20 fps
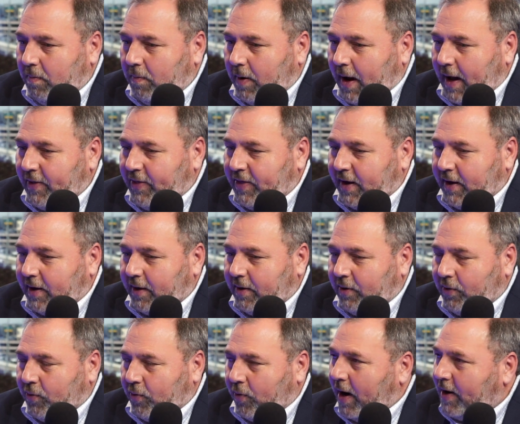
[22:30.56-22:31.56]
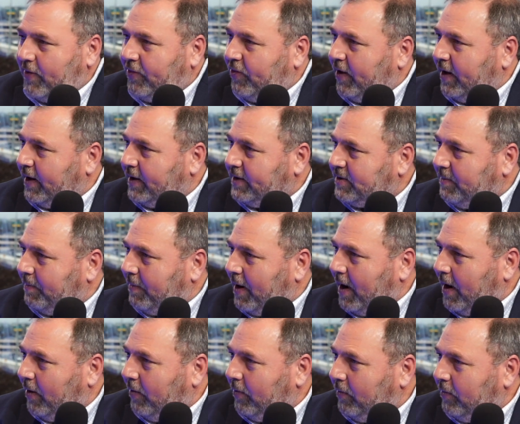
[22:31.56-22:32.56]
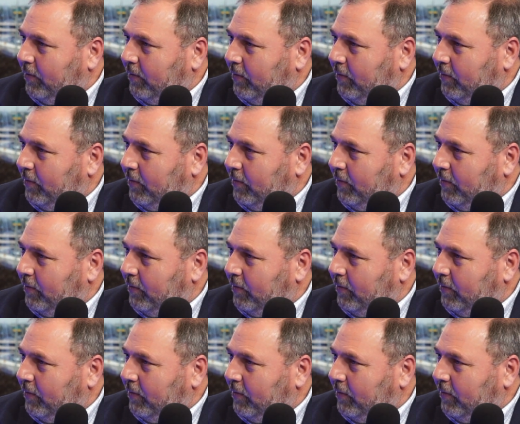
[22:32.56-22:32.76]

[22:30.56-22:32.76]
I think great things about